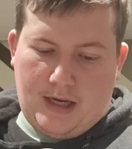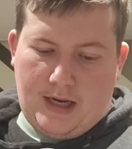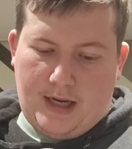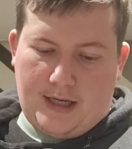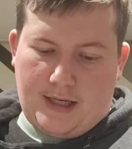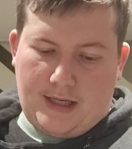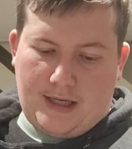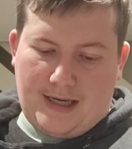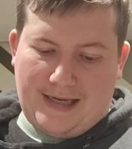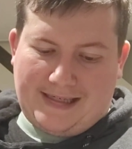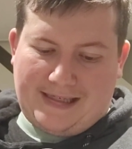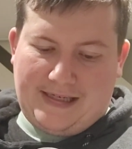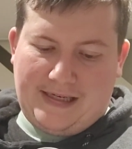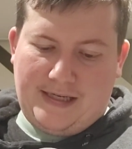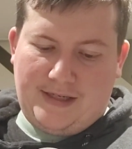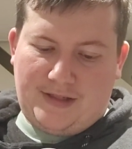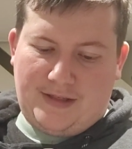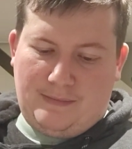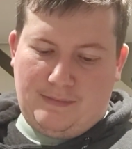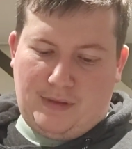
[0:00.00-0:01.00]
Uh, a
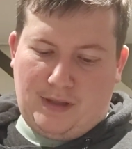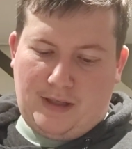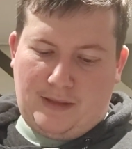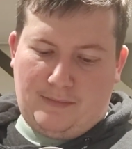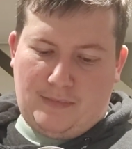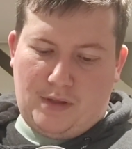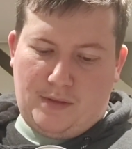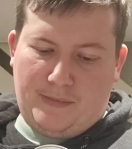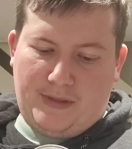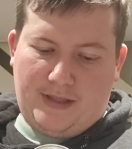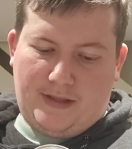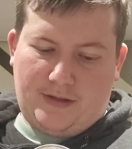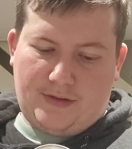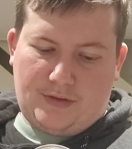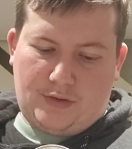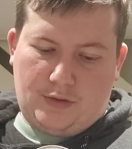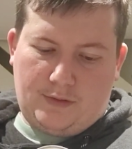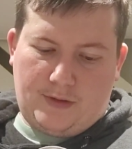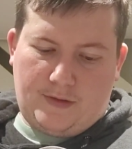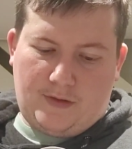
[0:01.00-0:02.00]
key symbolic moment in the
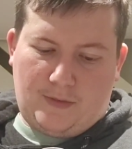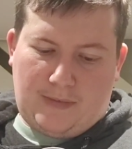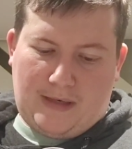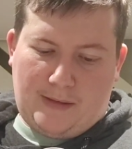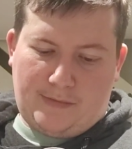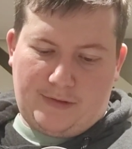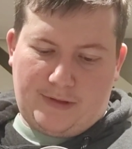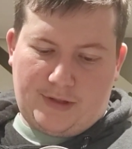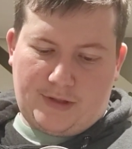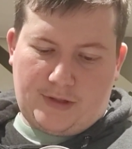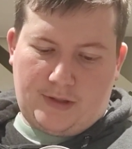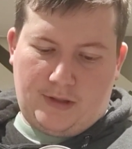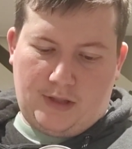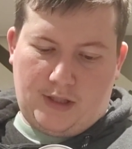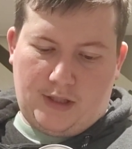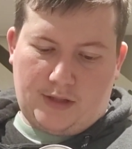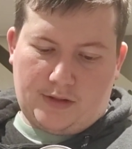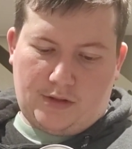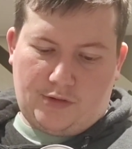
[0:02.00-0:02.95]
story of the Black Roach co uh,